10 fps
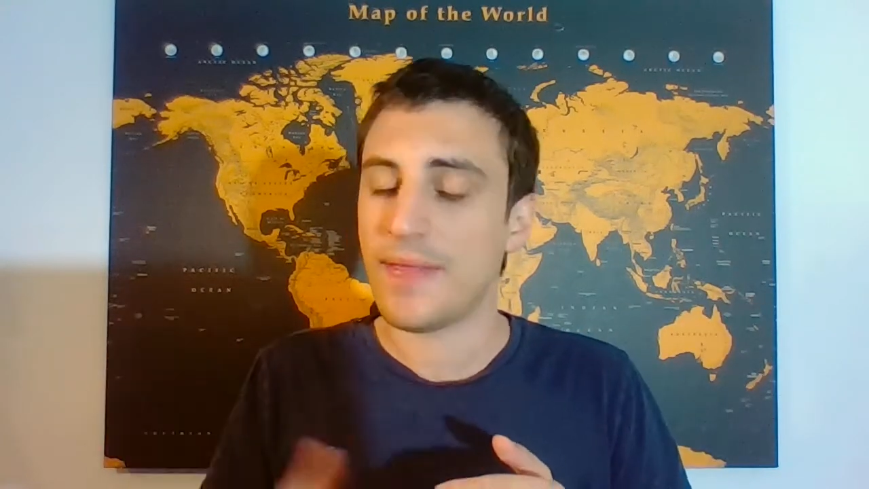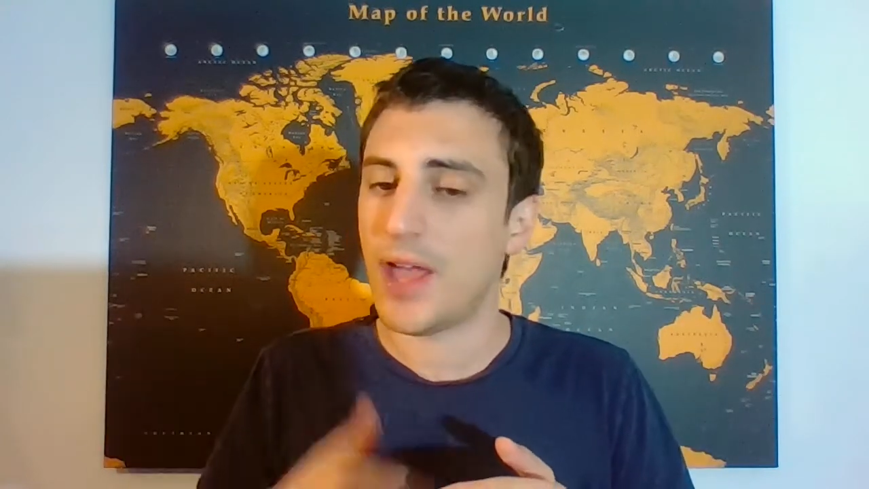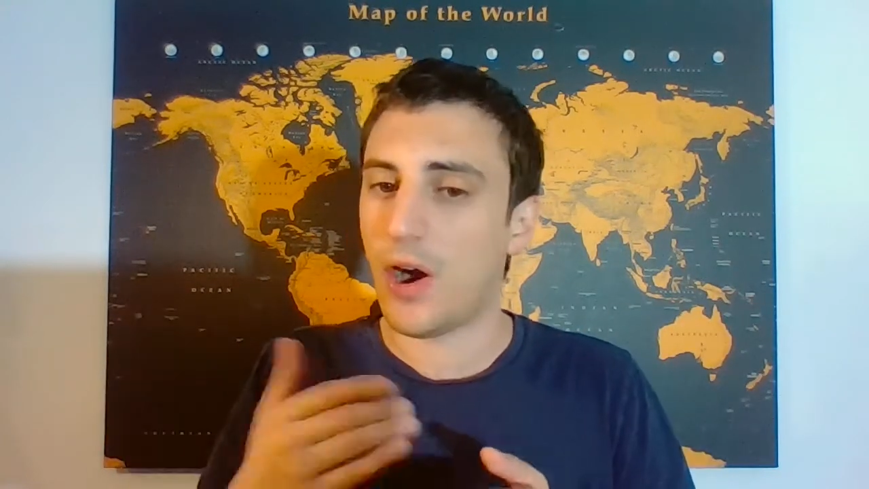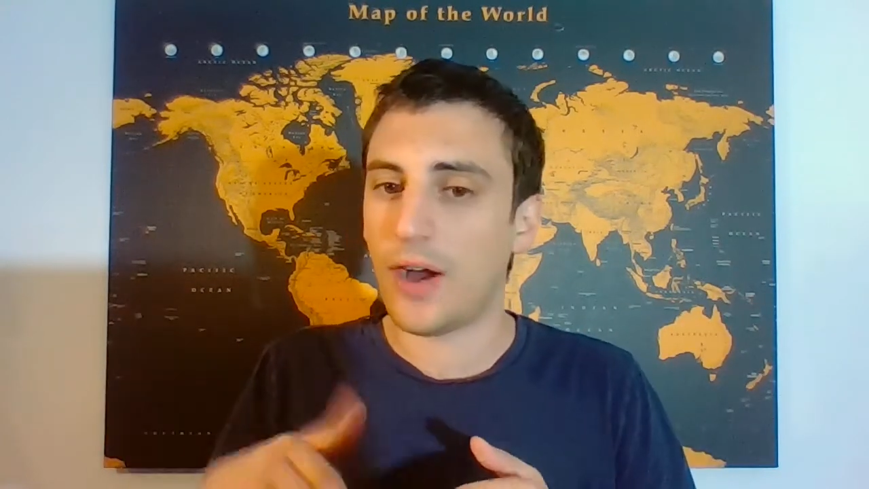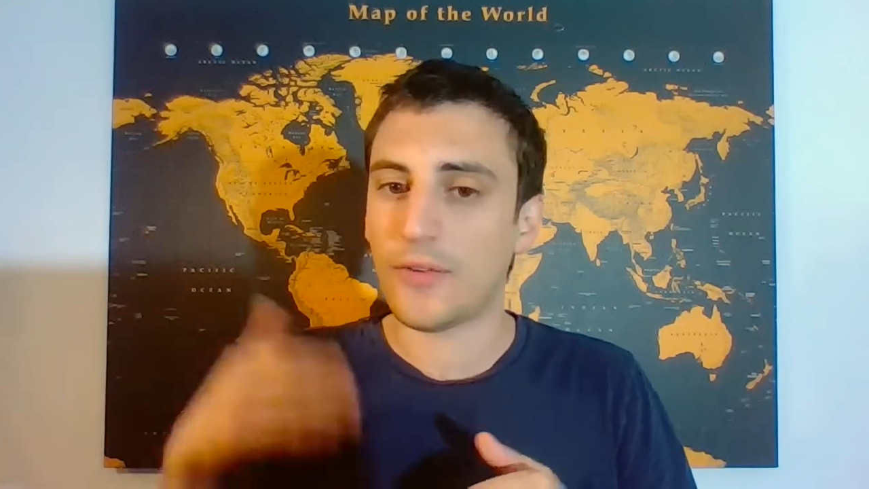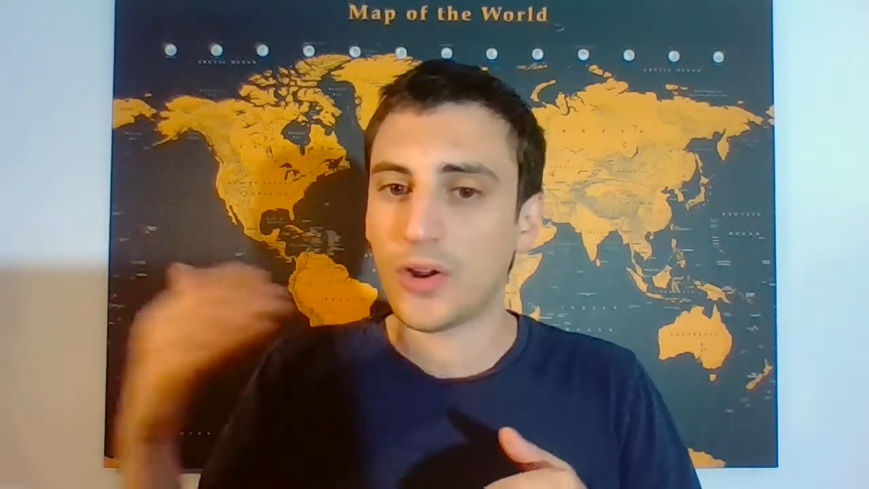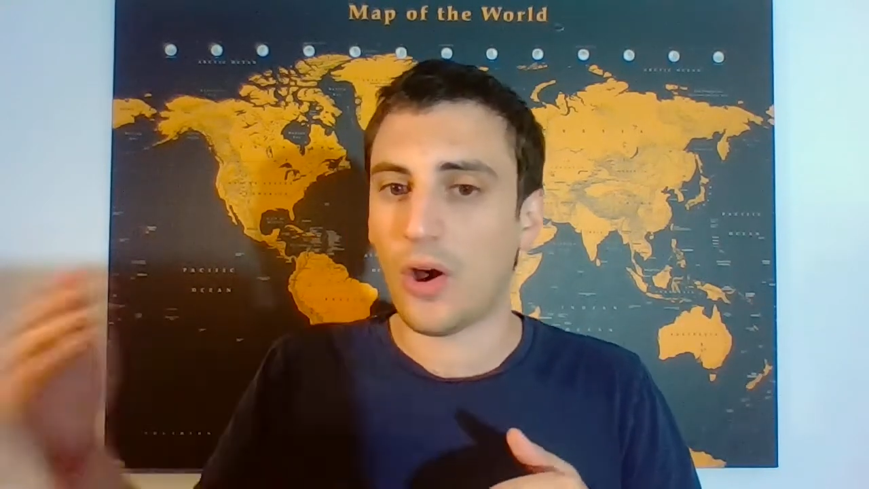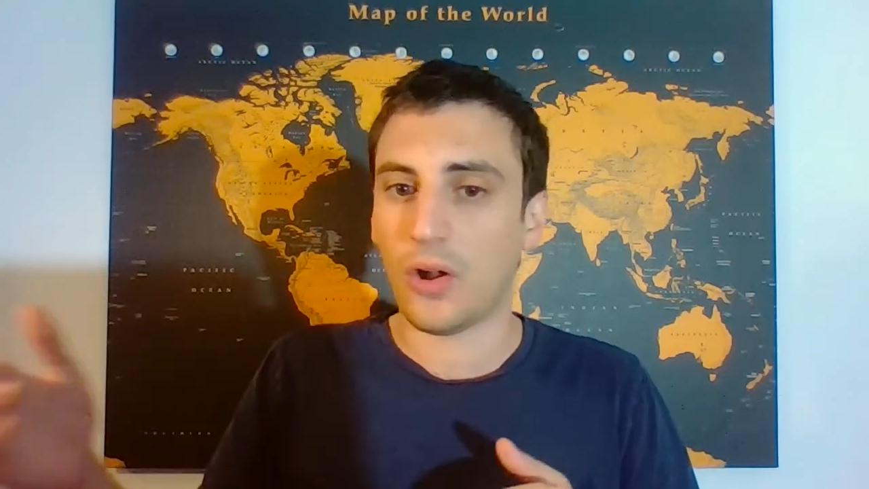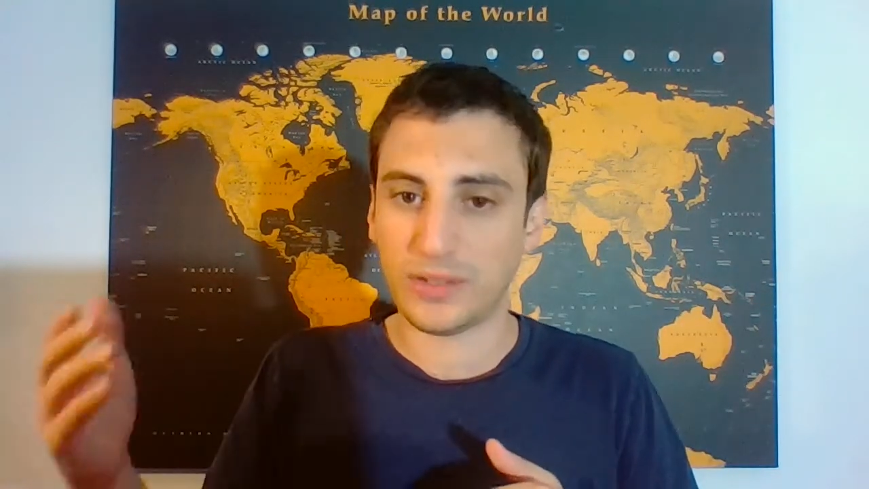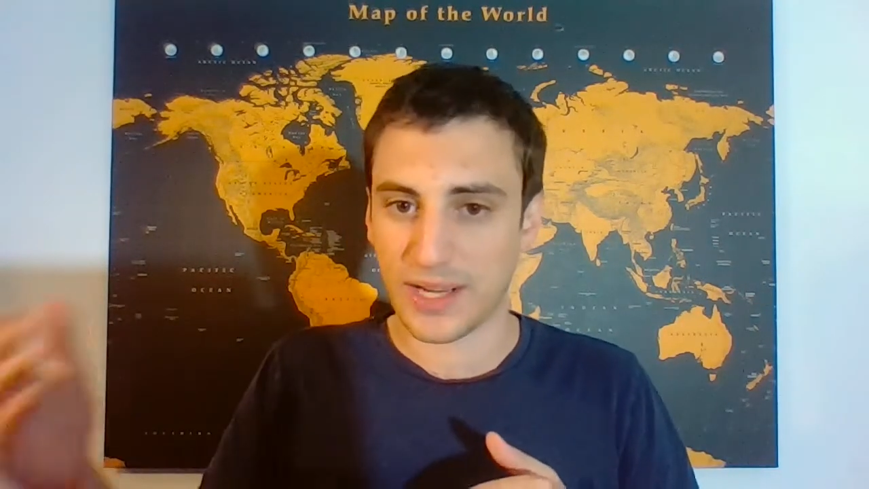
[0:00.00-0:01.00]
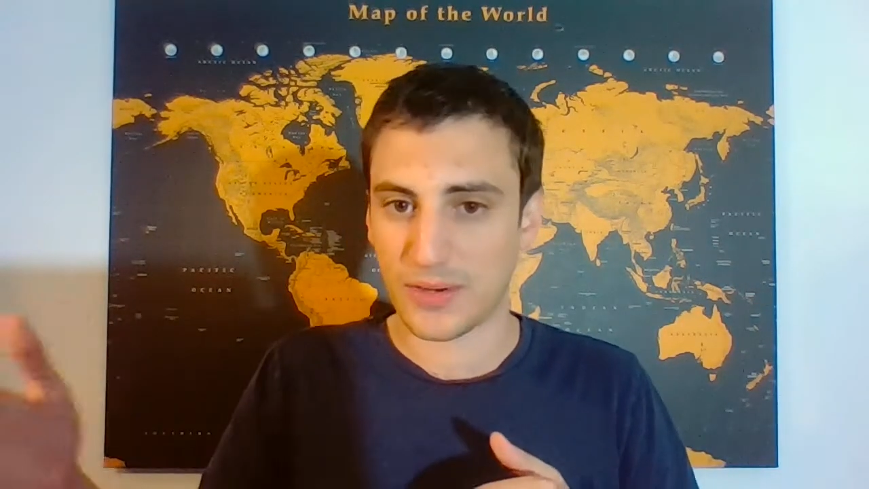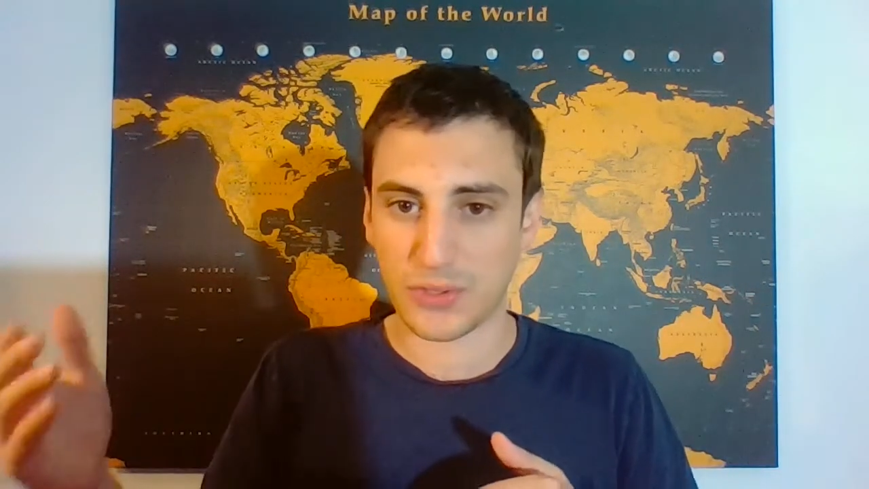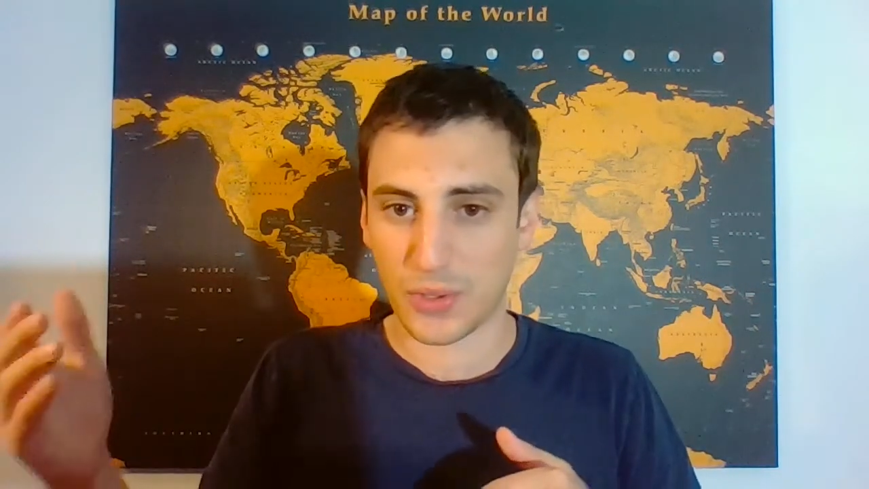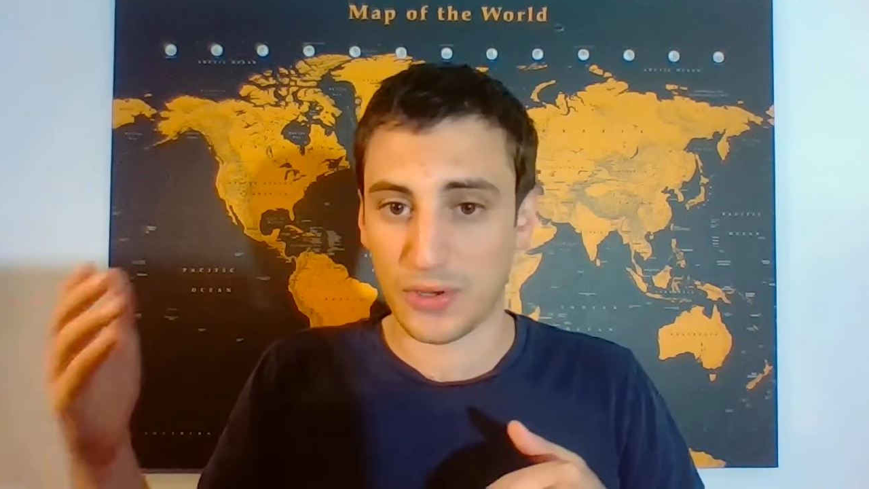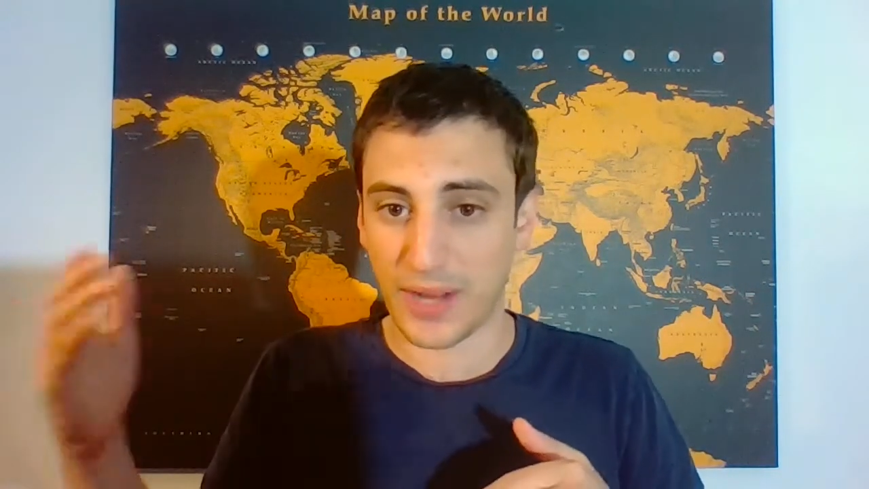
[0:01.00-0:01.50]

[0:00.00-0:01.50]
they offered all territorial